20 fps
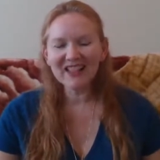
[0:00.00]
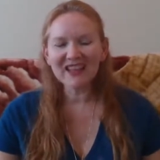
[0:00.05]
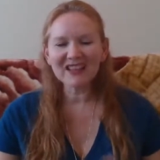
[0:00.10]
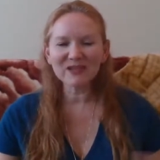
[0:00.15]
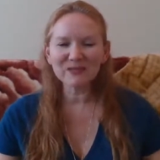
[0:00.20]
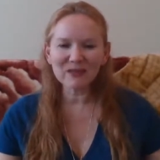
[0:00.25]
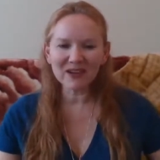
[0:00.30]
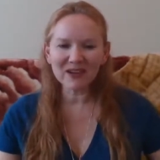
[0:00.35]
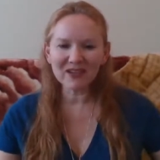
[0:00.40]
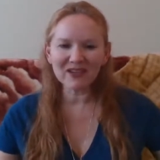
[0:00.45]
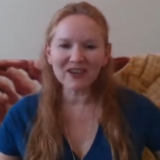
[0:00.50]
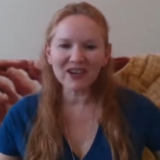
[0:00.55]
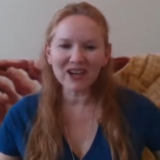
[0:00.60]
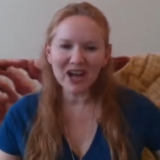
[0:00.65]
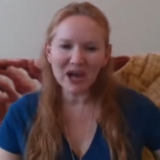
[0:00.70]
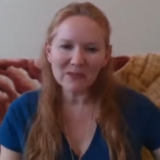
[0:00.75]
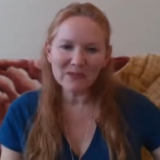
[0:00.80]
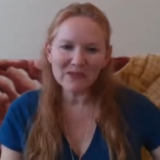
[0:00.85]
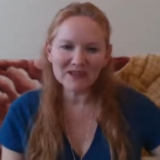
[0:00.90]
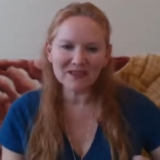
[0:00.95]
That's why they're
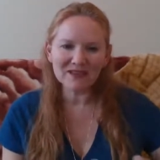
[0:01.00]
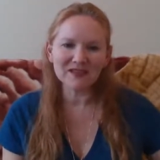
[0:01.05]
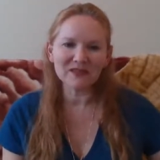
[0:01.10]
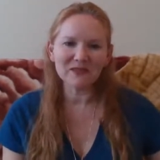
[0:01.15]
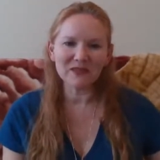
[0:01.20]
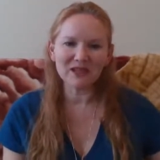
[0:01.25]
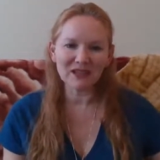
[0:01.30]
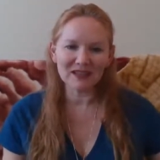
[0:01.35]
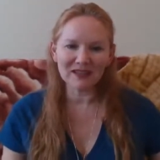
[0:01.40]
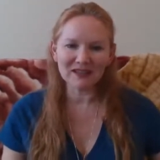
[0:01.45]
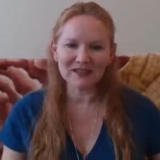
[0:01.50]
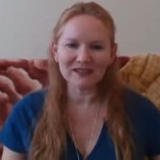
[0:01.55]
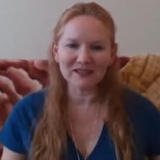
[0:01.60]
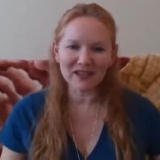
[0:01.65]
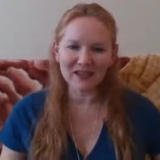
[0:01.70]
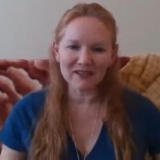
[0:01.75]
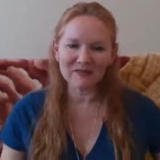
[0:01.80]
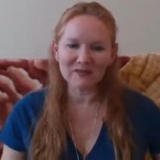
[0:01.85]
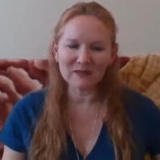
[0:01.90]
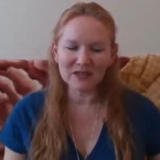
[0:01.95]
coming to me, because
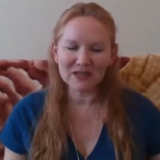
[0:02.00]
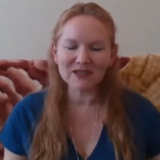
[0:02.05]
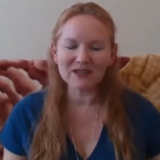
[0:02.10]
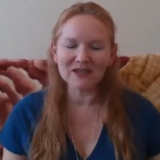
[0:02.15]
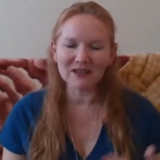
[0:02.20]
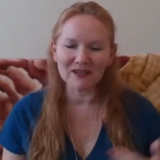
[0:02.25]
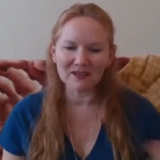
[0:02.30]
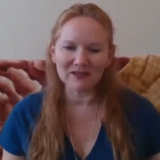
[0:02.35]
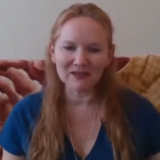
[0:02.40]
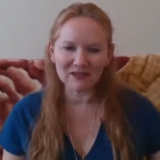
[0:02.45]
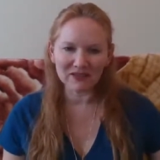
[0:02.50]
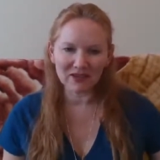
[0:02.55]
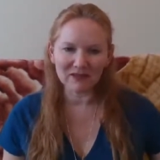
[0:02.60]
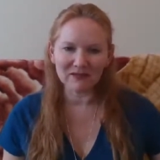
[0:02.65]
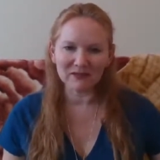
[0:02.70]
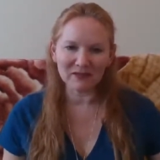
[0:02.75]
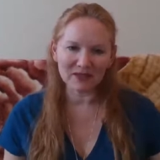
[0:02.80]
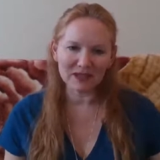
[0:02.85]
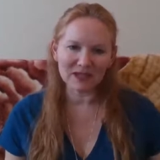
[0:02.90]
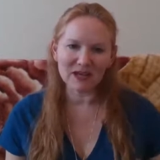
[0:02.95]
they've been here
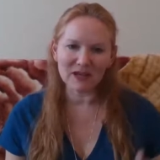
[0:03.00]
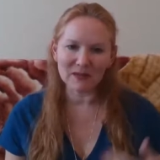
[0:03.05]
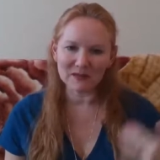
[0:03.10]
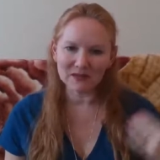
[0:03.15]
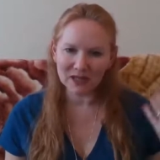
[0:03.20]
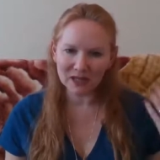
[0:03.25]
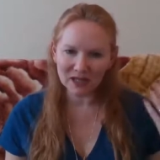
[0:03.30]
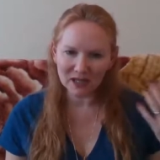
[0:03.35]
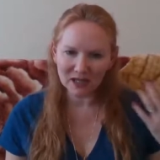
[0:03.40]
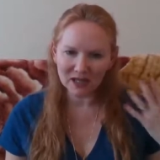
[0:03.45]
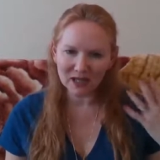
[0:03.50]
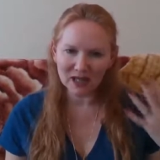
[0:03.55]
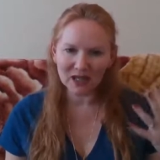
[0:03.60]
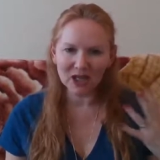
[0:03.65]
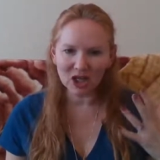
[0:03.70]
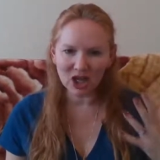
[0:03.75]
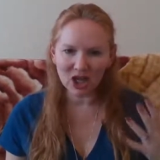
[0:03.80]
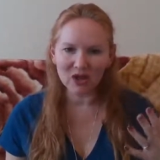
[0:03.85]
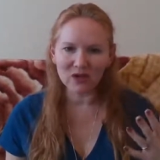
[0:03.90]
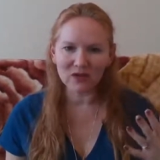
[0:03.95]
several times.
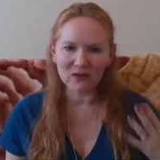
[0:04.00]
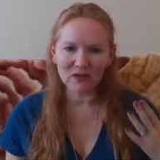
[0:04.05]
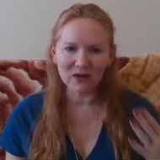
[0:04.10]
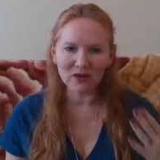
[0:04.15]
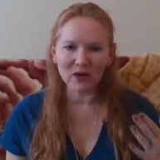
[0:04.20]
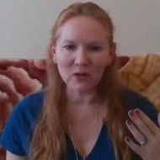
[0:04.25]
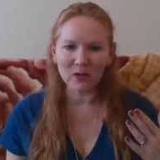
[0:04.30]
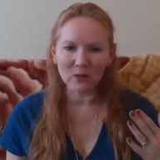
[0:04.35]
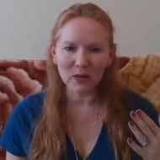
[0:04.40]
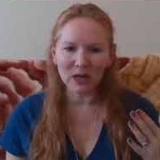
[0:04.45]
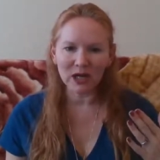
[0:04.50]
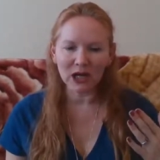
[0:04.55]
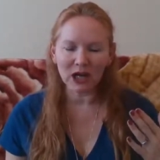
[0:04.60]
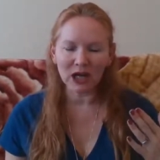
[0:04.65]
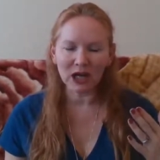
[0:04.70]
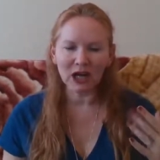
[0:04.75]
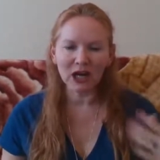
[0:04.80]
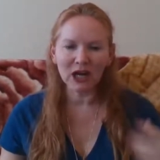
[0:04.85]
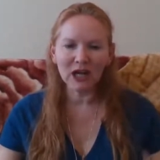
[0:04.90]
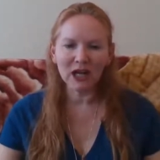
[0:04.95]
They know, they're
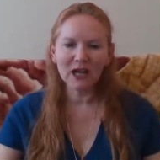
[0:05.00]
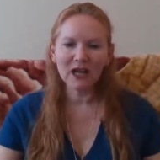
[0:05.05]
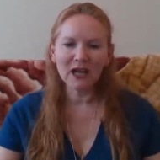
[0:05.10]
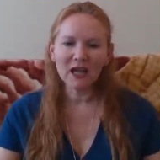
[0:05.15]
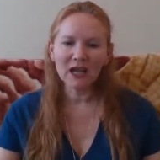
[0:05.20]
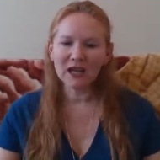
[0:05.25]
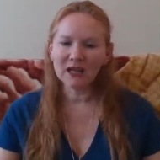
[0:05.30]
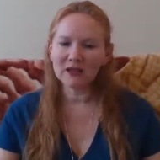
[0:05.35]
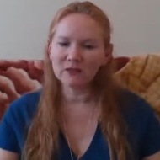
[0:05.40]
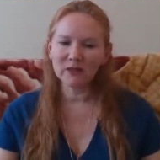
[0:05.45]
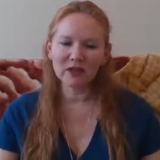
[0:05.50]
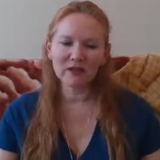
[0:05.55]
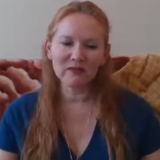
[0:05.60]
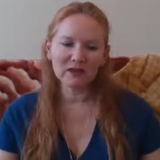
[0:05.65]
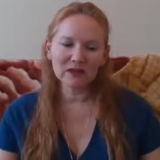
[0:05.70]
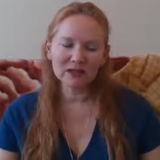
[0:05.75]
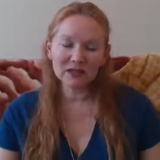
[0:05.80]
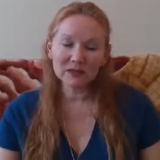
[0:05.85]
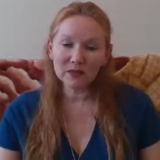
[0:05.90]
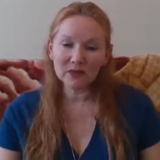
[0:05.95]
aware. And
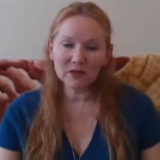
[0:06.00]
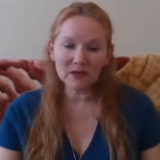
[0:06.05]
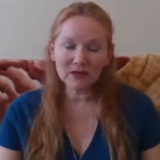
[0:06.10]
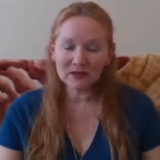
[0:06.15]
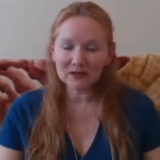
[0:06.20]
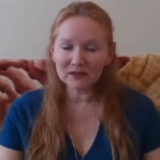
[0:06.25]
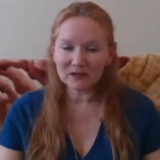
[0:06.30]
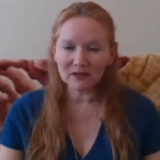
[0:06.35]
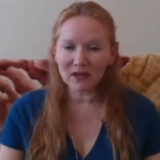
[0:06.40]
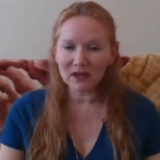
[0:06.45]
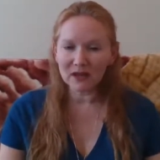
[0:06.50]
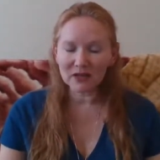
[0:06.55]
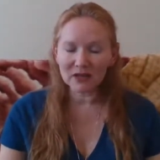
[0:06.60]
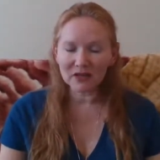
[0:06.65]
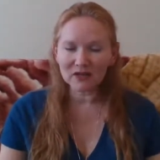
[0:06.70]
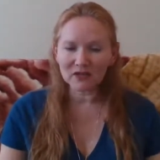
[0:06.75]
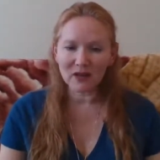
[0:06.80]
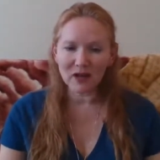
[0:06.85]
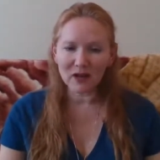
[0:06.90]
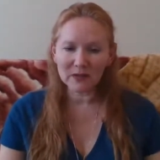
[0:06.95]
we've experienced a lot
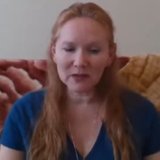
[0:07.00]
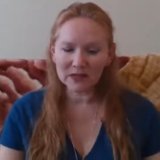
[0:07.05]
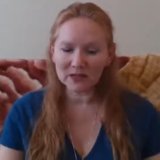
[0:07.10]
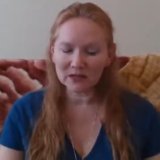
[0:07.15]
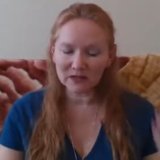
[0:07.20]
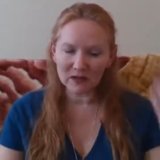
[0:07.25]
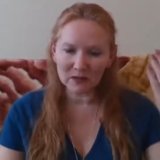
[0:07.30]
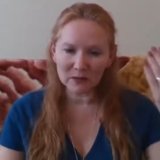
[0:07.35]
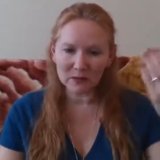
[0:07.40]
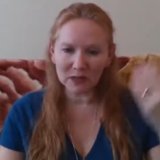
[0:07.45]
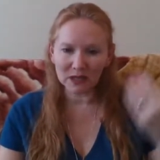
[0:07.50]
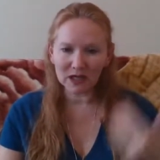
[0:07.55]
of trauma to our